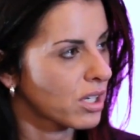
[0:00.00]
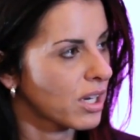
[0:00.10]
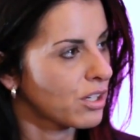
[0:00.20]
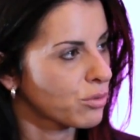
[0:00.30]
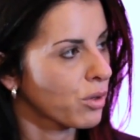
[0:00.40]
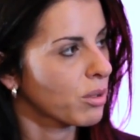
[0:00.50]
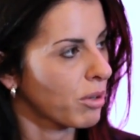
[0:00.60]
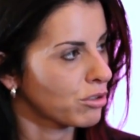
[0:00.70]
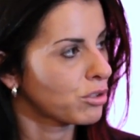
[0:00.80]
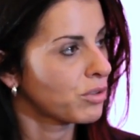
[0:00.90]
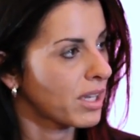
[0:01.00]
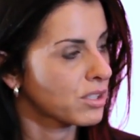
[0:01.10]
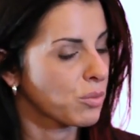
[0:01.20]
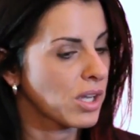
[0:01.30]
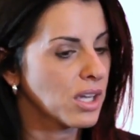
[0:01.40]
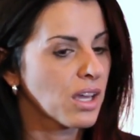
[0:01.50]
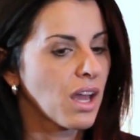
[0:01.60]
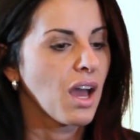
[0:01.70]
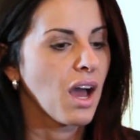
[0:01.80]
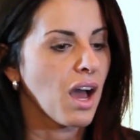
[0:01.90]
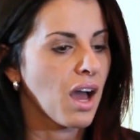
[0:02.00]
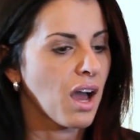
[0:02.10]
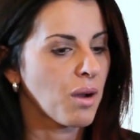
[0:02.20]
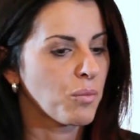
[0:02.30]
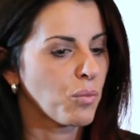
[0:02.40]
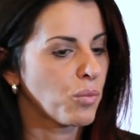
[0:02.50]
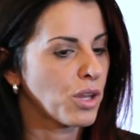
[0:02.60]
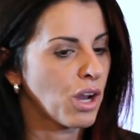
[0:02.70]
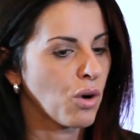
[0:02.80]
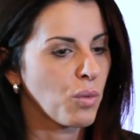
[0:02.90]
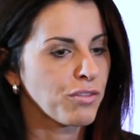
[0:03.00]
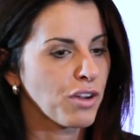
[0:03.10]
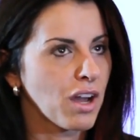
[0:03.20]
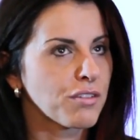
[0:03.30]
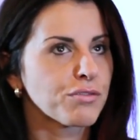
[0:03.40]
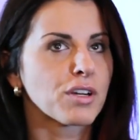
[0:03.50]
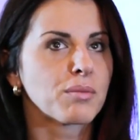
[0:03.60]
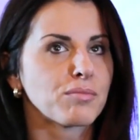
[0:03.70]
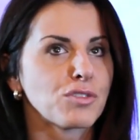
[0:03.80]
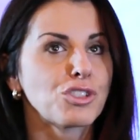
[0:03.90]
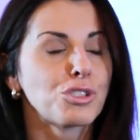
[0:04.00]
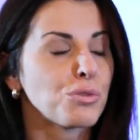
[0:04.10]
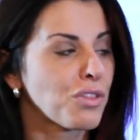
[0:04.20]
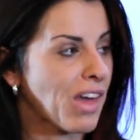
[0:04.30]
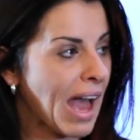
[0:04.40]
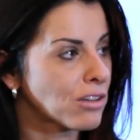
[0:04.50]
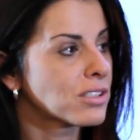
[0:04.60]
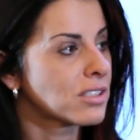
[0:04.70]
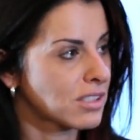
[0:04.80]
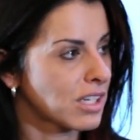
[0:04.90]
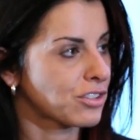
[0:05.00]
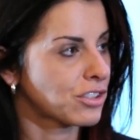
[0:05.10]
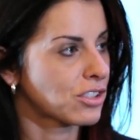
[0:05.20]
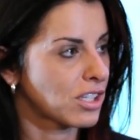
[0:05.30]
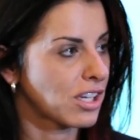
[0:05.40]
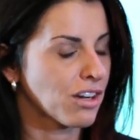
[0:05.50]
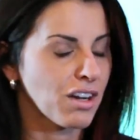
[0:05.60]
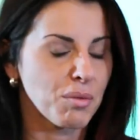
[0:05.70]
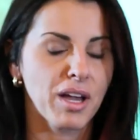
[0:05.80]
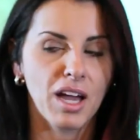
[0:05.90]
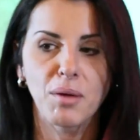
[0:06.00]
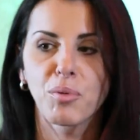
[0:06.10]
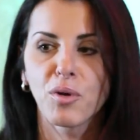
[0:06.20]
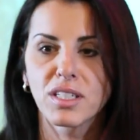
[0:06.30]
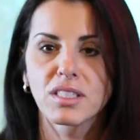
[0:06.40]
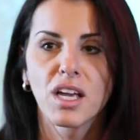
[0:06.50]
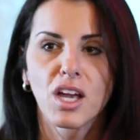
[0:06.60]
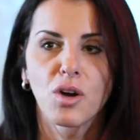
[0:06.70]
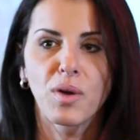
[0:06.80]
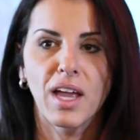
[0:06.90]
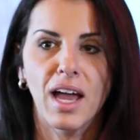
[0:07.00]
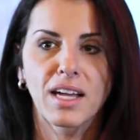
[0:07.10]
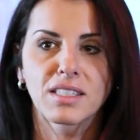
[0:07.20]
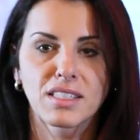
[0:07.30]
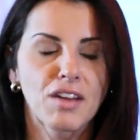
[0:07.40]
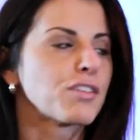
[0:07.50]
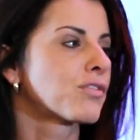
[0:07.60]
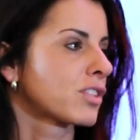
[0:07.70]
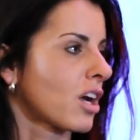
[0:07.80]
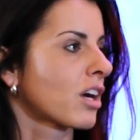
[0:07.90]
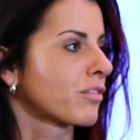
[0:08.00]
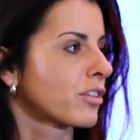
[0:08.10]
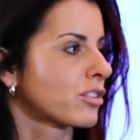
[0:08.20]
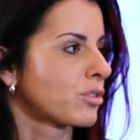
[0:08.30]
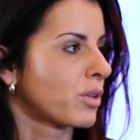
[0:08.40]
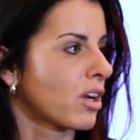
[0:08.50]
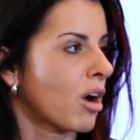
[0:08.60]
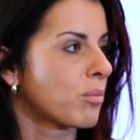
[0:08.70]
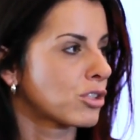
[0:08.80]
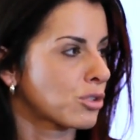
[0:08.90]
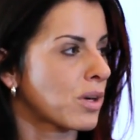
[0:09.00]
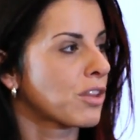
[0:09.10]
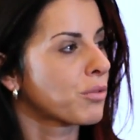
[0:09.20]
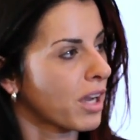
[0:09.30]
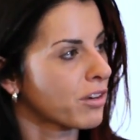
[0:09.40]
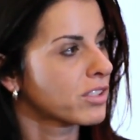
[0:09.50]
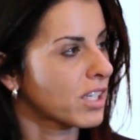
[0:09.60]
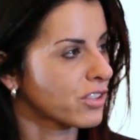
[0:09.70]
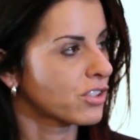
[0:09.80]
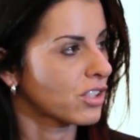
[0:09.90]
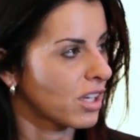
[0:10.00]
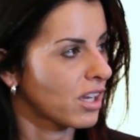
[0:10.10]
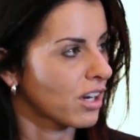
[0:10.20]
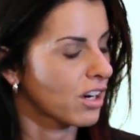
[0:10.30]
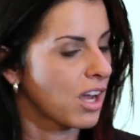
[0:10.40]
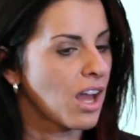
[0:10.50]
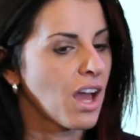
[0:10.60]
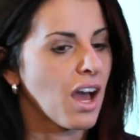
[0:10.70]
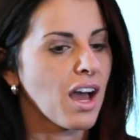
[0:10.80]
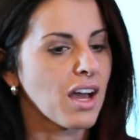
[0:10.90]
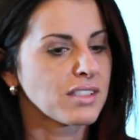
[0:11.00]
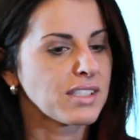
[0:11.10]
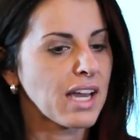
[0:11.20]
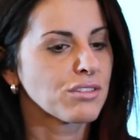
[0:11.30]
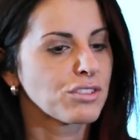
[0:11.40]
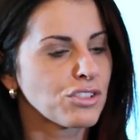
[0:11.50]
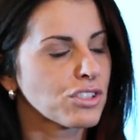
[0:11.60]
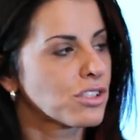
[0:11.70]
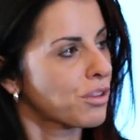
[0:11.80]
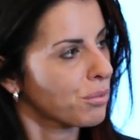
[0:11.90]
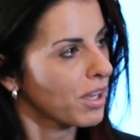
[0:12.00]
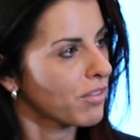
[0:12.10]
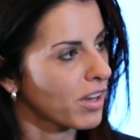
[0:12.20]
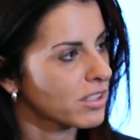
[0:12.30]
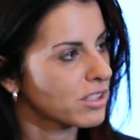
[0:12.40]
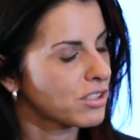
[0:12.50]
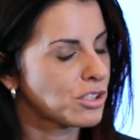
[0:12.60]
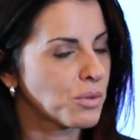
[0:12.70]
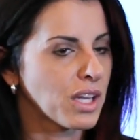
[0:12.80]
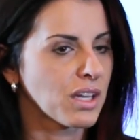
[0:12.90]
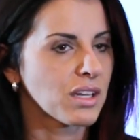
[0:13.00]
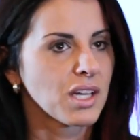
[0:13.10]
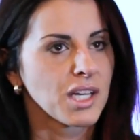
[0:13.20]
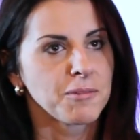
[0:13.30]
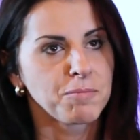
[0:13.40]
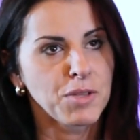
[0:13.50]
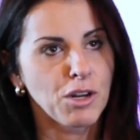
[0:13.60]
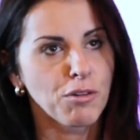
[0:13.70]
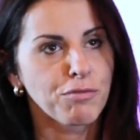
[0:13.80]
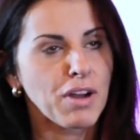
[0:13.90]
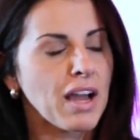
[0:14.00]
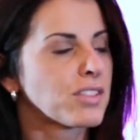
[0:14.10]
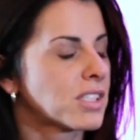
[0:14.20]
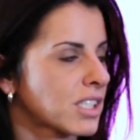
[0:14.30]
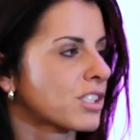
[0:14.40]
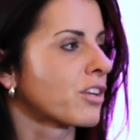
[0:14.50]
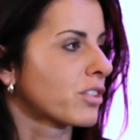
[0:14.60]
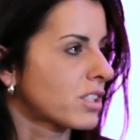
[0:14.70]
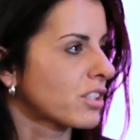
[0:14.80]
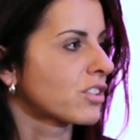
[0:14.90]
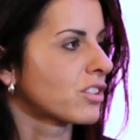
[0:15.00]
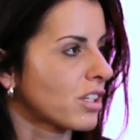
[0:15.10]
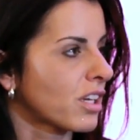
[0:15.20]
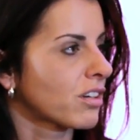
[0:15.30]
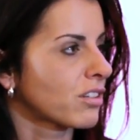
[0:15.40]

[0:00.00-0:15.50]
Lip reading: that each work about 2 days a week. You know, we've gone from 2,000 sessions a year. At my high point, we had 7 photographers doing almost 2,300 sessions a year, down to just the 3 of us doing, you know, 500 to 600 sessions a year.